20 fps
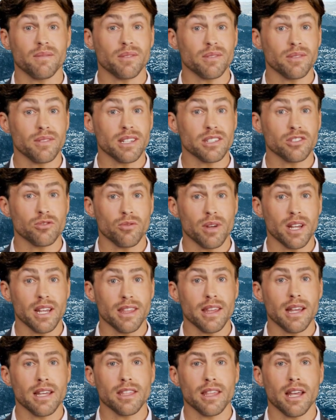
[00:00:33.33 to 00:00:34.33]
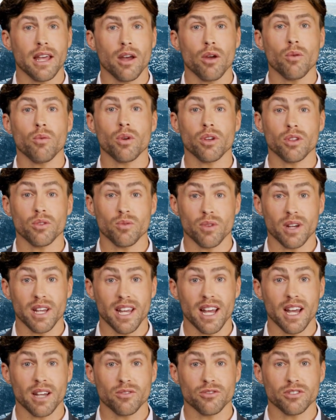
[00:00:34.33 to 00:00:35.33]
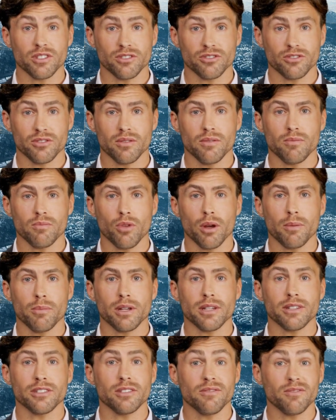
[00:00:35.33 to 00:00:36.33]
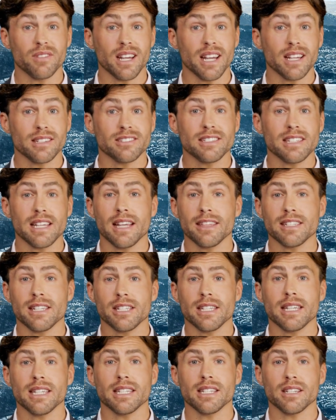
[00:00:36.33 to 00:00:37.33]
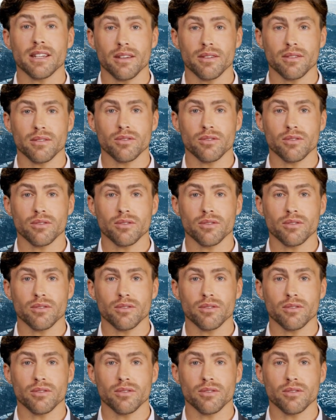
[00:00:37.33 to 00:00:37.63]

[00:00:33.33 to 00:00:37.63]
These red and yellow wooden warehouses, remnants of the Hanseatic League,